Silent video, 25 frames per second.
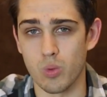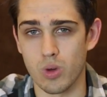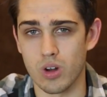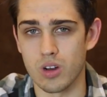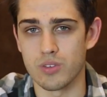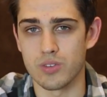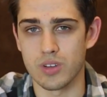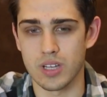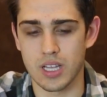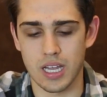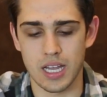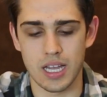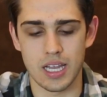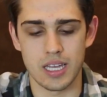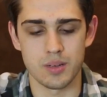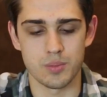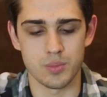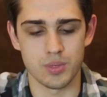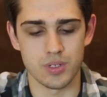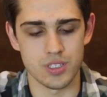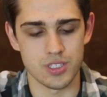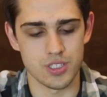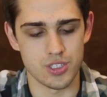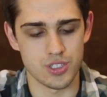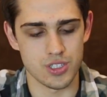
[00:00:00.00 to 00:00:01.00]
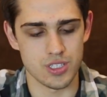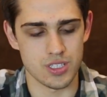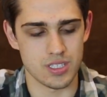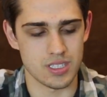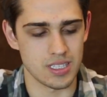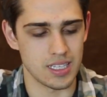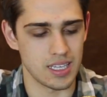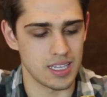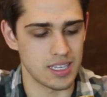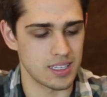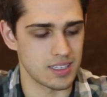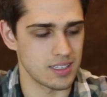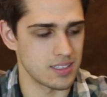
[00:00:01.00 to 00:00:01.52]
one of a kind, but it's just
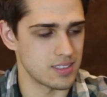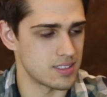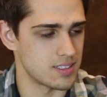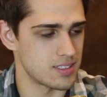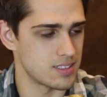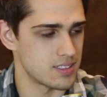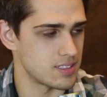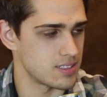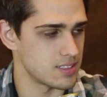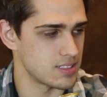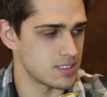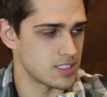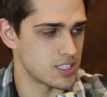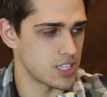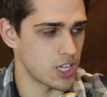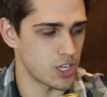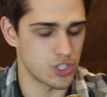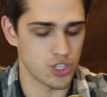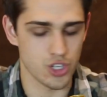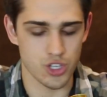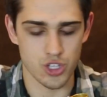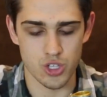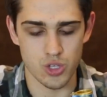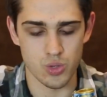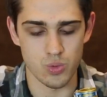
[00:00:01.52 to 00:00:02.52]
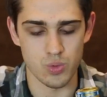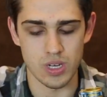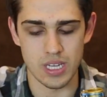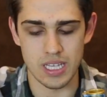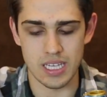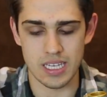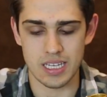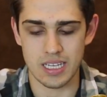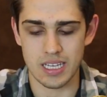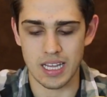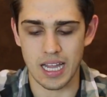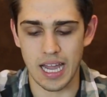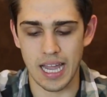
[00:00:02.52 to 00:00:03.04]
like it's such a
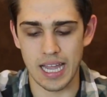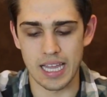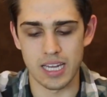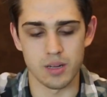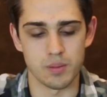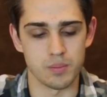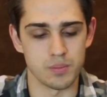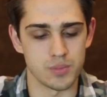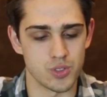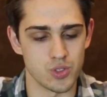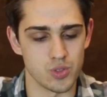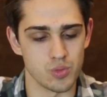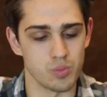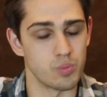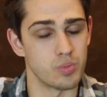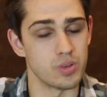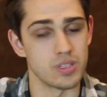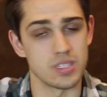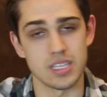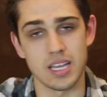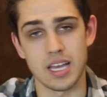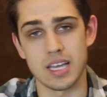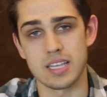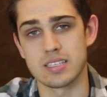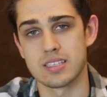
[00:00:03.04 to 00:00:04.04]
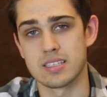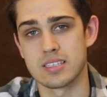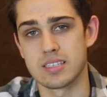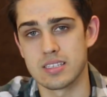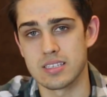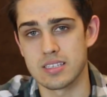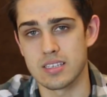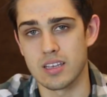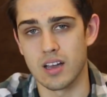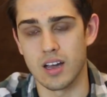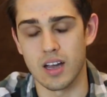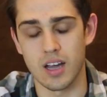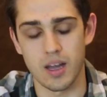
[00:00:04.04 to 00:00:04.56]
unique item to
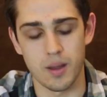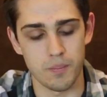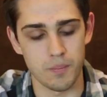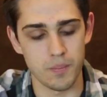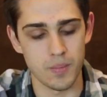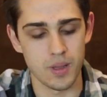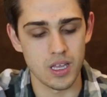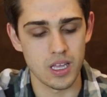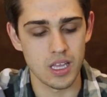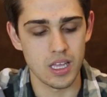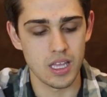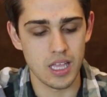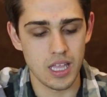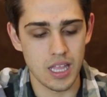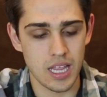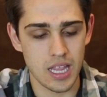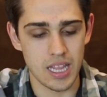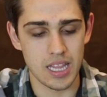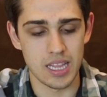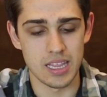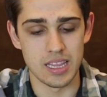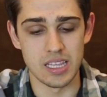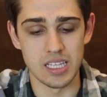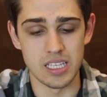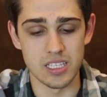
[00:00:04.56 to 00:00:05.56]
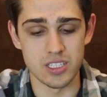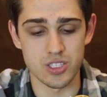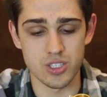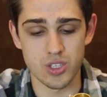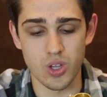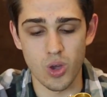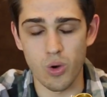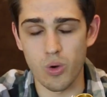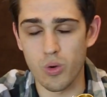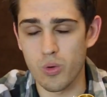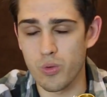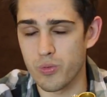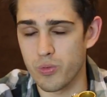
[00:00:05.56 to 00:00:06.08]
possess. These
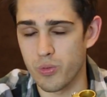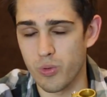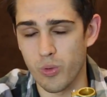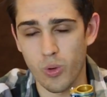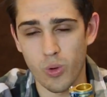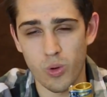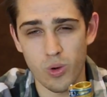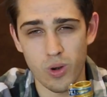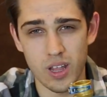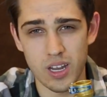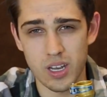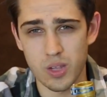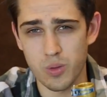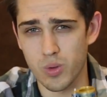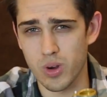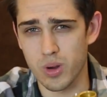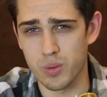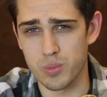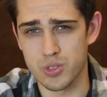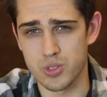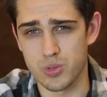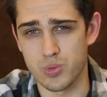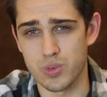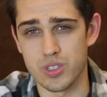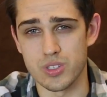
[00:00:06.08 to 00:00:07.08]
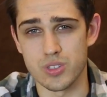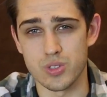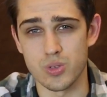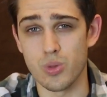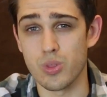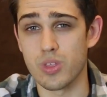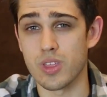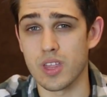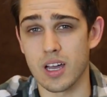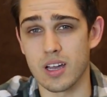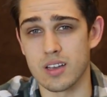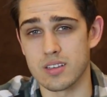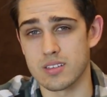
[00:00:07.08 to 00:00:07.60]
go for anywhere between
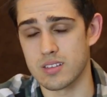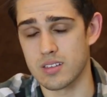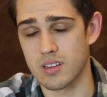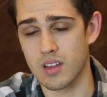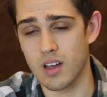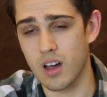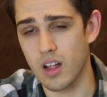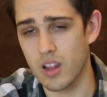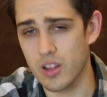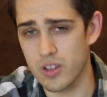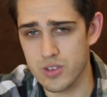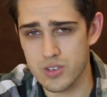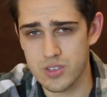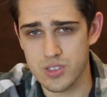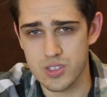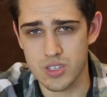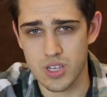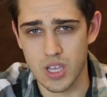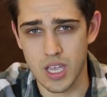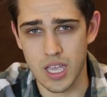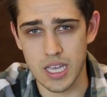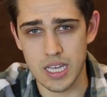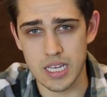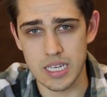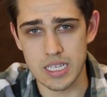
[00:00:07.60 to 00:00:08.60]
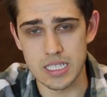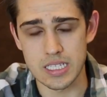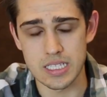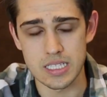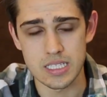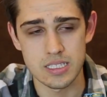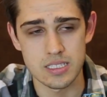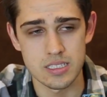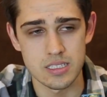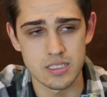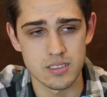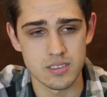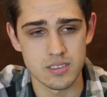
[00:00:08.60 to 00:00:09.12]
$2,000 and